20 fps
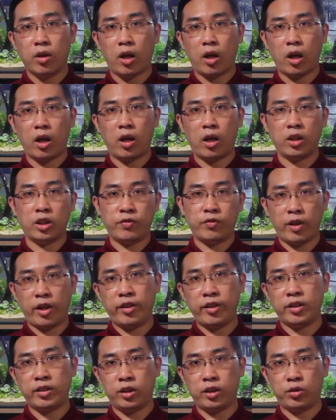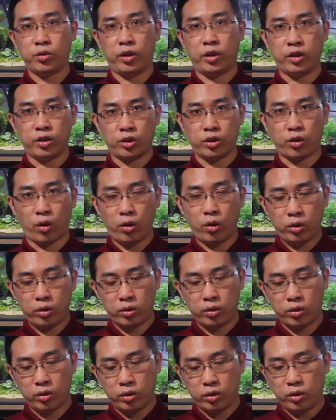It's very easy to install.
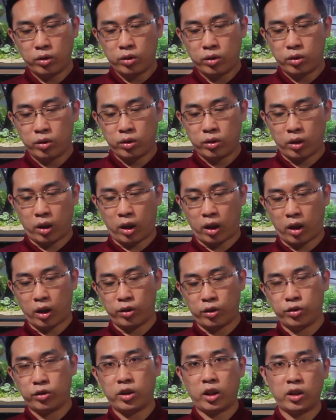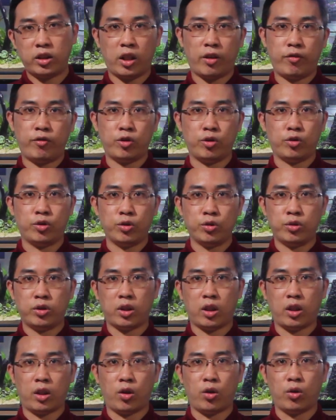You just have to
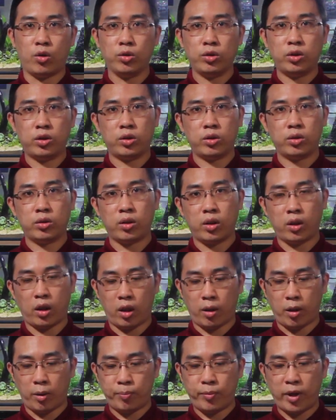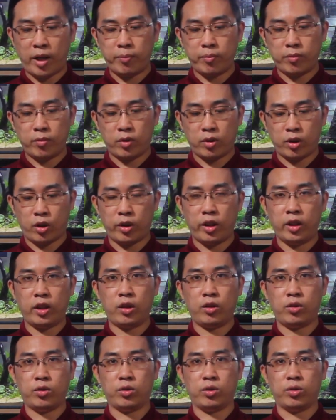use a hose, a pipe, connect
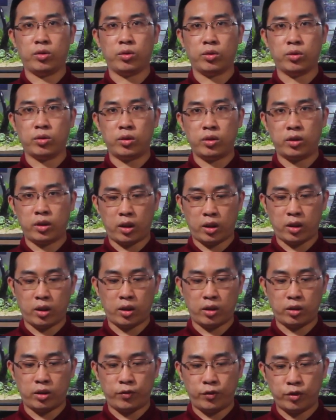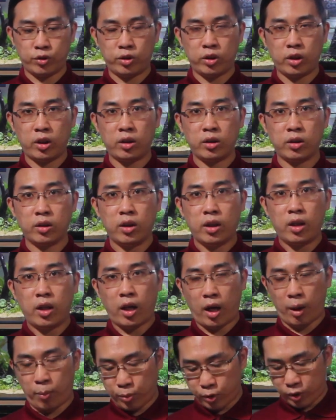it to the diffuser
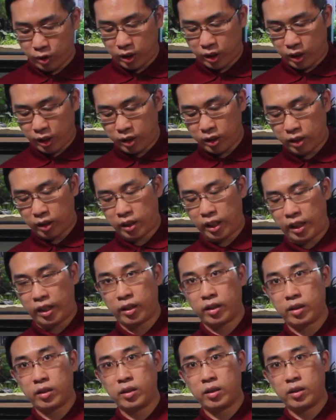and put it in the tank.